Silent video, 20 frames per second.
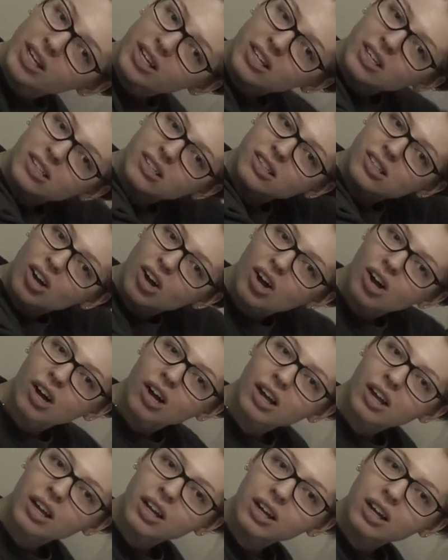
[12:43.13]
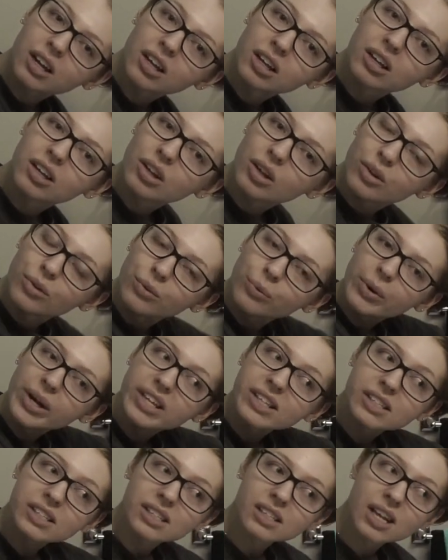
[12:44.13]
is on
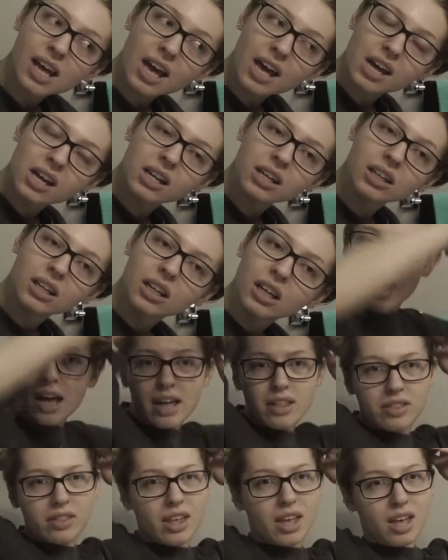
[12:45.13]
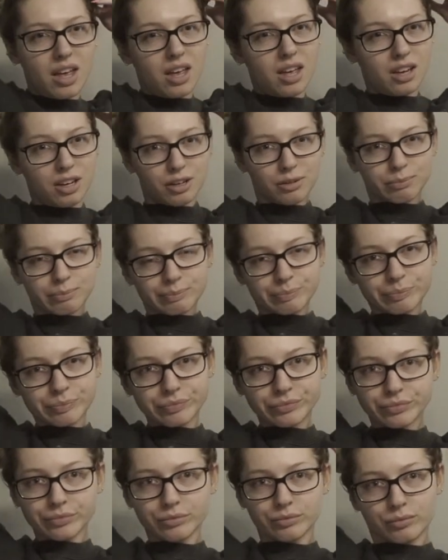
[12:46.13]
Wednesday and then
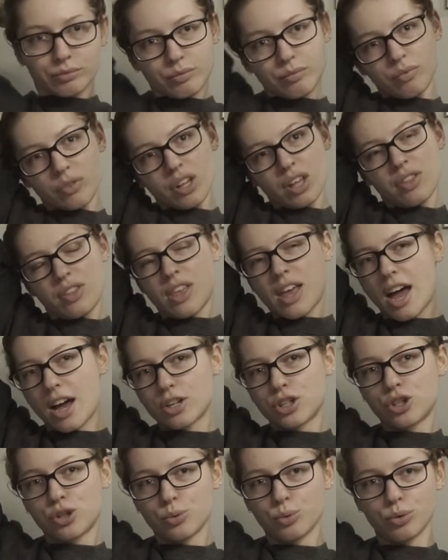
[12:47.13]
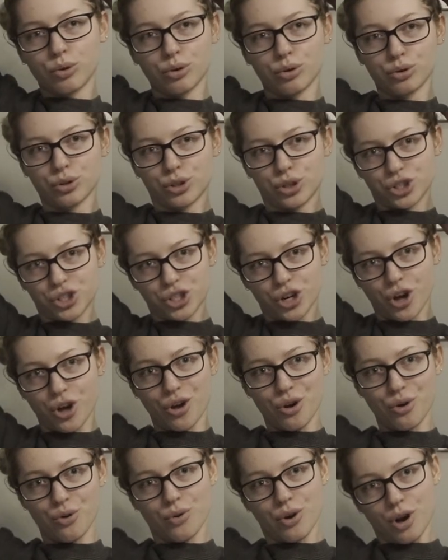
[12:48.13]
the actual
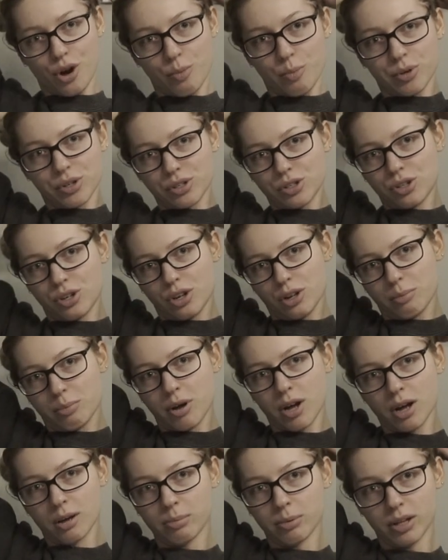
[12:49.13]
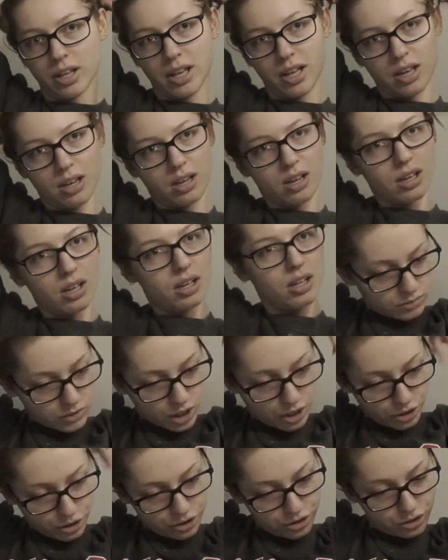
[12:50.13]
show opens to the public
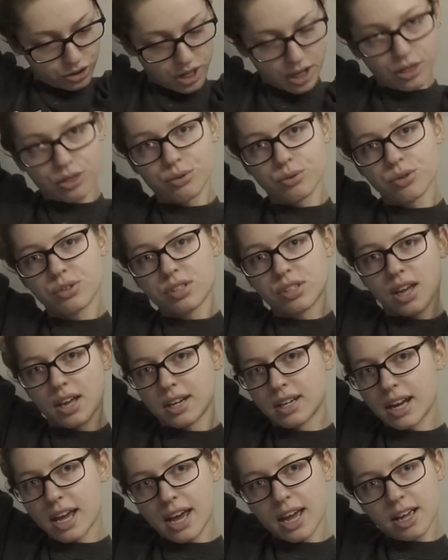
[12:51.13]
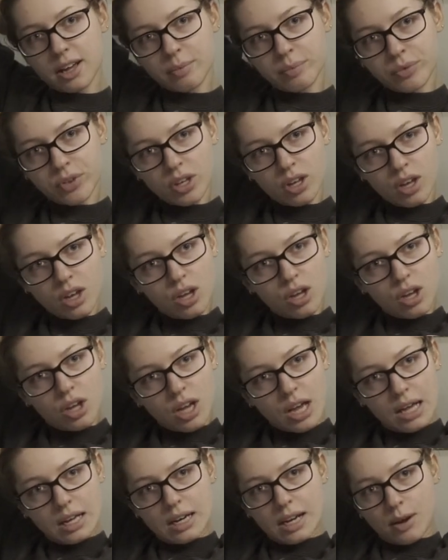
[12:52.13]
Thursday through Sunday.
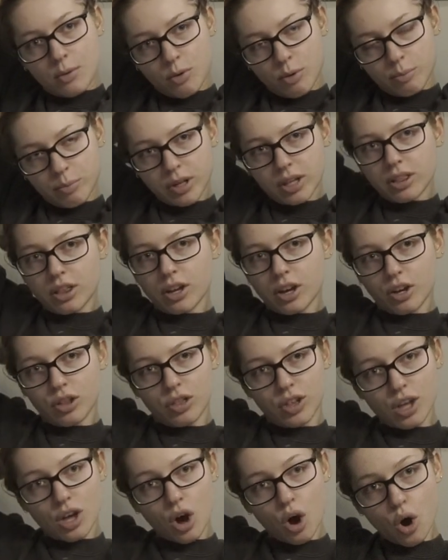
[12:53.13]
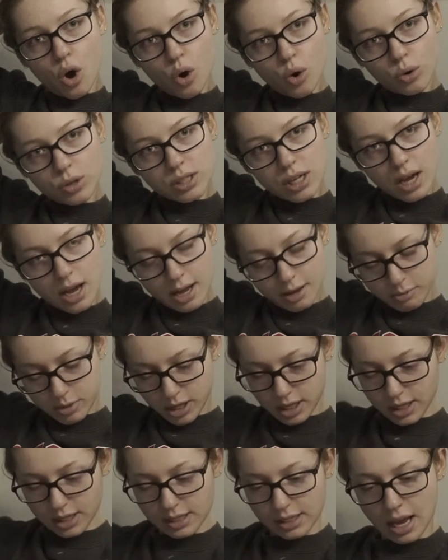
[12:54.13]
And I won't be there the whole time
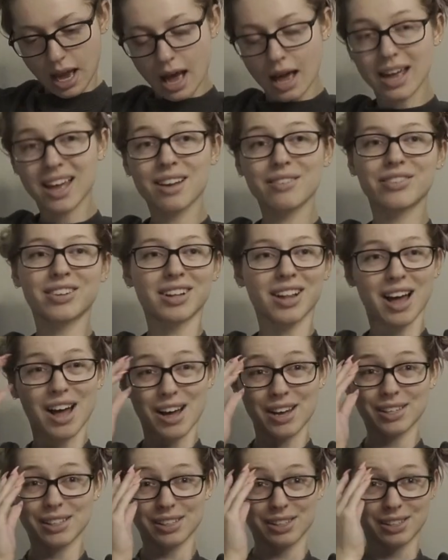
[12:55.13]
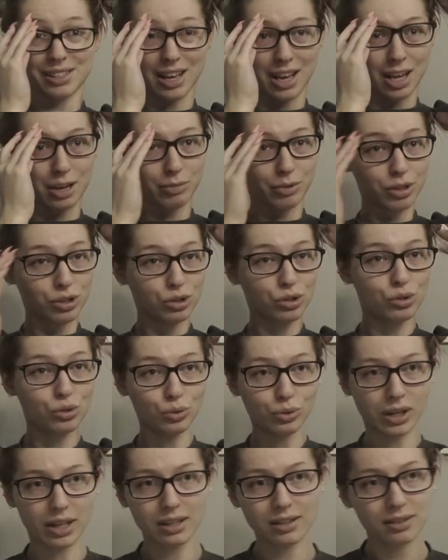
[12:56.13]
because I have class, I am a
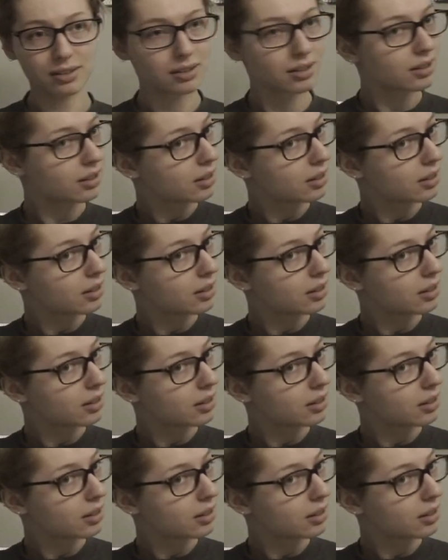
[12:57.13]
student.